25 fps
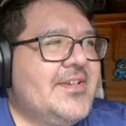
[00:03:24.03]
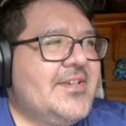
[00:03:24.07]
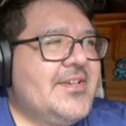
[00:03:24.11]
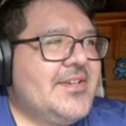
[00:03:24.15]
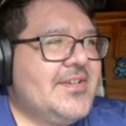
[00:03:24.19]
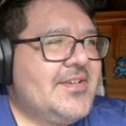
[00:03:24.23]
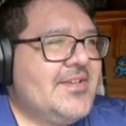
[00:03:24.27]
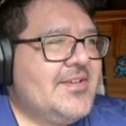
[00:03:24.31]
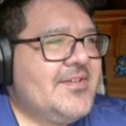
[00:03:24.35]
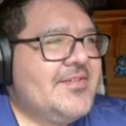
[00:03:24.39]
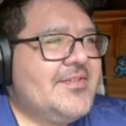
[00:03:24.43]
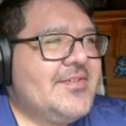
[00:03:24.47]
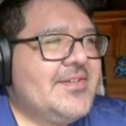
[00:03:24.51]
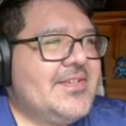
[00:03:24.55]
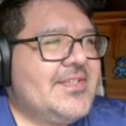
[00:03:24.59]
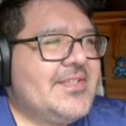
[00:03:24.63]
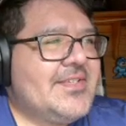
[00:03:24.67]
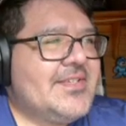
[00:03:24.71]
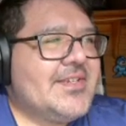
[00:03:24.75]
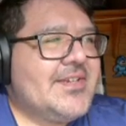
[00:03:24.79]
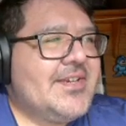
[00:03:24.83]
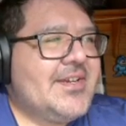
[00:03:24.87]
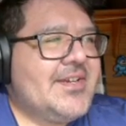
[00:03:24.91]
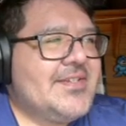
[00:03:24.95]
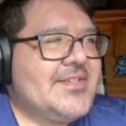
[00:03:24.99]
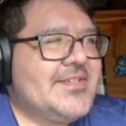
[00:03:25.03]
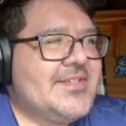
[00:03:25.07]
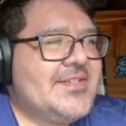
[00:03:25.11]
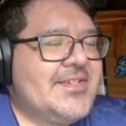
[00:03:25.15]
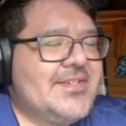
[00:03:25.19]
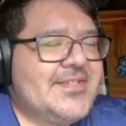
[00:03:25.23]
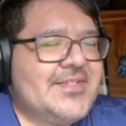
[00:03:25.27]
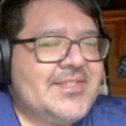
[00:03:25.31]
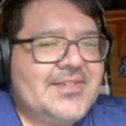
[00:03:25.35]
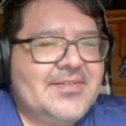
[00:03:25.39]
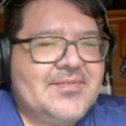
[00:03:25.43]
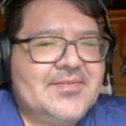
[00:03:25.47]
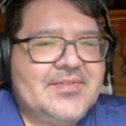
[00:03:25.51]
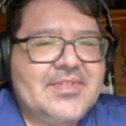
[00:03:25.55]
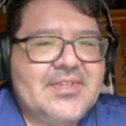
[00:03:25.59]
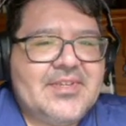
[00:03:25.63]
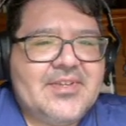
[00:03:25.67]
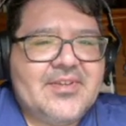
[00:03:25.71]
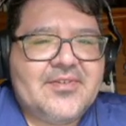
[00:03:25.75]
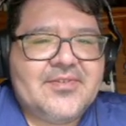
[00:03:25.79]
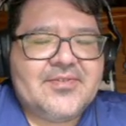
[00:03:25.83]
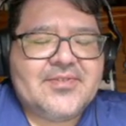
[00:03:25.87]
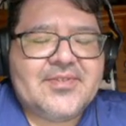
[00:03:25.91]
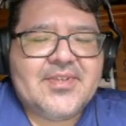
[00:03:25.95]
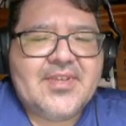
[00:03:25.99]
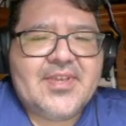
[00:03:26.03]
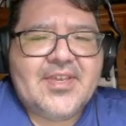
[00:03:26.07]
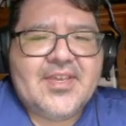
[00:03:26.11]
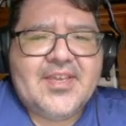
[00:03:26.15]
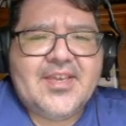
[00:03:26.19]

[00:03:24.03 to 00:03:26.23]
you know, it's a contest, everything goes.